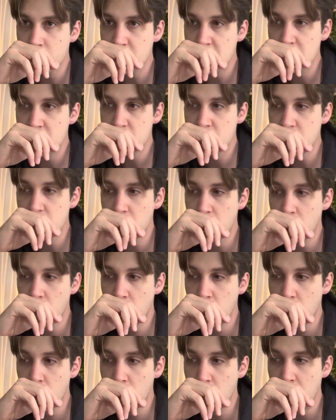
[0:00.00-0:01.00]

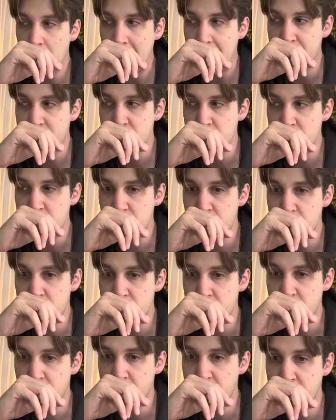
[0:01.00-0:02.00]
So after
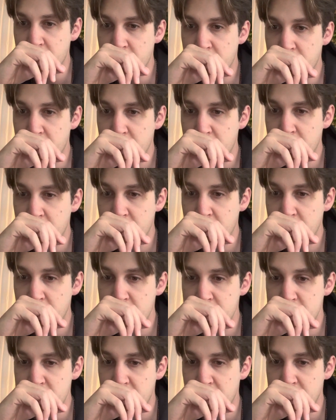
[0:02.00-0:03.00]
surgery, he
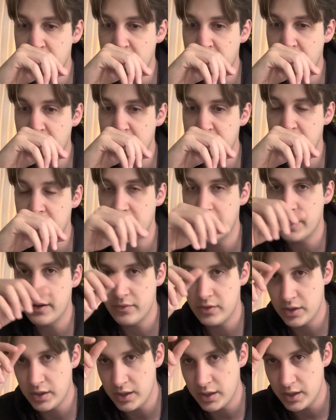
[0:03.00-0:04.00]
said that I didn't have
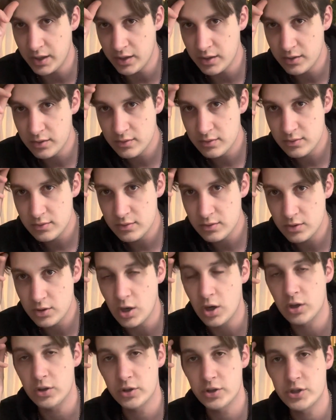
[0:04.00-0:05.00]
any
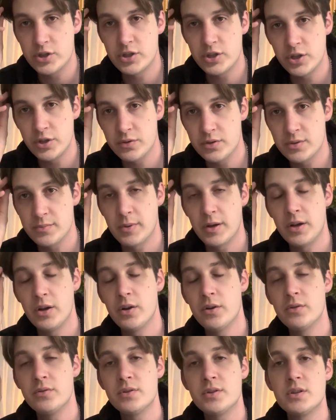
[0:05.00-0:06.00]
cartilage to use in my
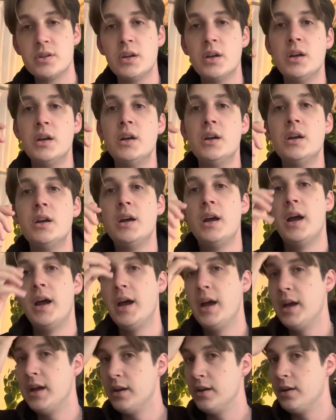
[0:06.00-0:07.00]
nose,
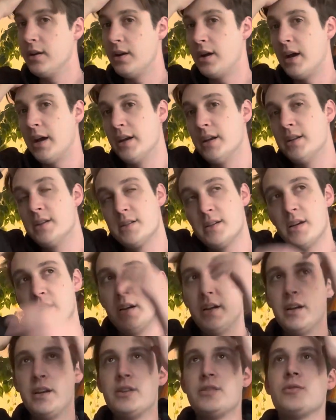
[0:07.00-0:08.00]
and I didn't sign
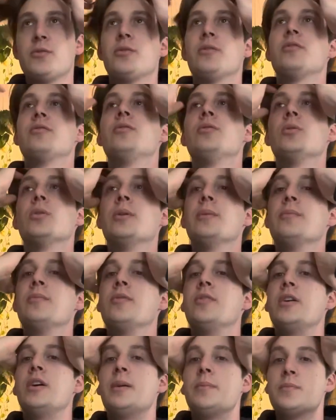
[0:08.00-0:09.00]
any sort of form
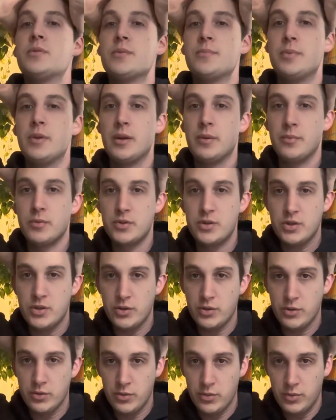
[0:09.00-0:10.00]
for him to be able
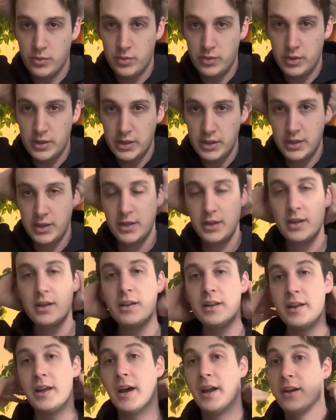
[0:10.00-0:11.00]
to
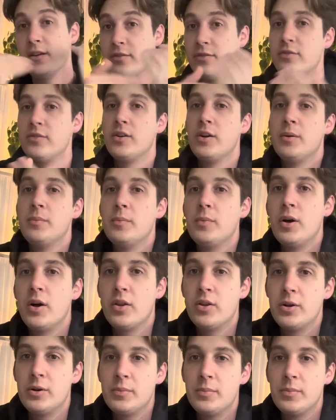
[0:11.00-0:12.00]
get it from
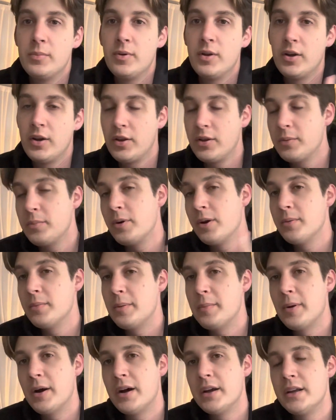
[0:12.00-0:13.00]
another part of my
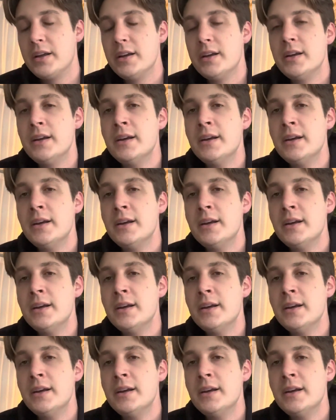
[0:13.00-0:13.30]
body.